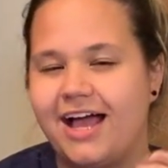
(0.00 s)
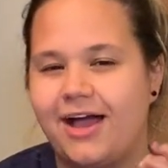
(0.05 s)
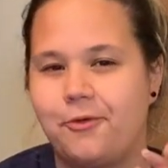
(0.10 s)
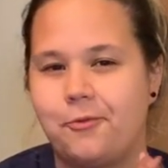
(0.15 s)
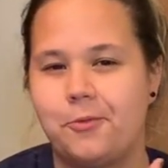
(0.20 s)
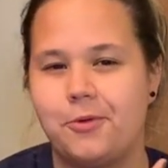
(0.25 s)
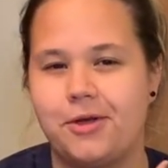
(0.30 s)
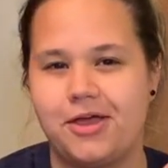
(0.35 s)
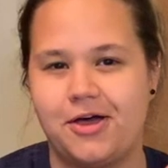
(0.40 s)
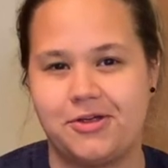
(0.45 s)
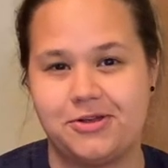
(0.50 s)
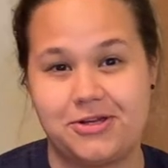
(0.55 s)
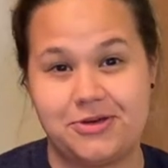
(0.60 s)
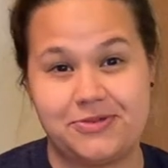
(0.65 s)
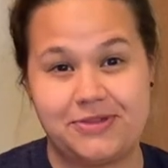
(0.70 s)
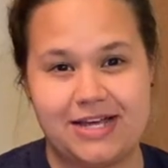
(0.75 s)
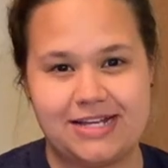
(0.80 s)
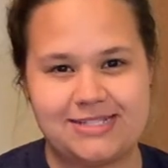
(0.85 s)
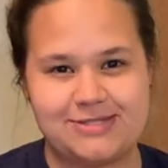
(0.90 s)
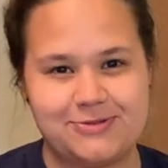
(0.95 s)
We all know
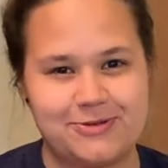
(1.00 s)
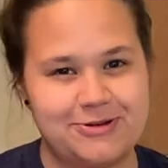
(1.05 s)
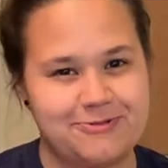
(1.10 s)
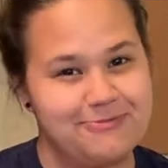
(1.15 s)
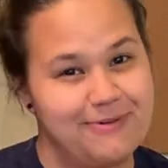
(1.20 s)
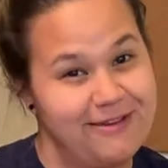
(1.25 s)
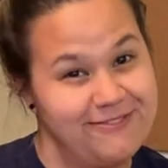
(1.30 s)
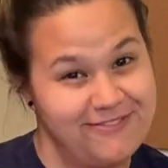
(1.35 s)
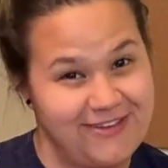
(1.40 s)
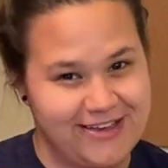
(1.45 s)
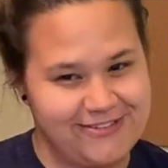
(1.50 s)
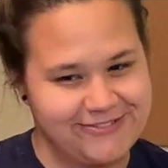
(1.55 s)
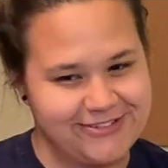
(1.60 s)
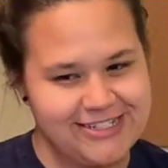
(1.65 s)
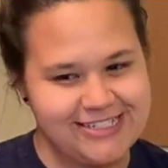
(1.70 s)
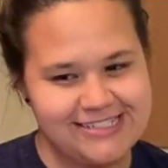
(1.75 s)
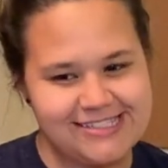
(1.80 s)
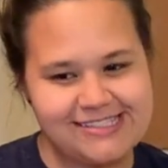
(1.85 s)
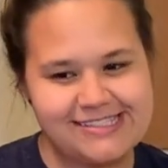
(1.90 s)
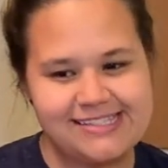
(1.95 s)
that is one of my
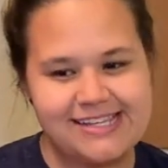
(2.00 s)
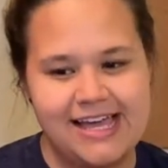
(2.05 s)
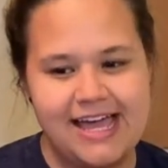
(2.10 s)
favorites.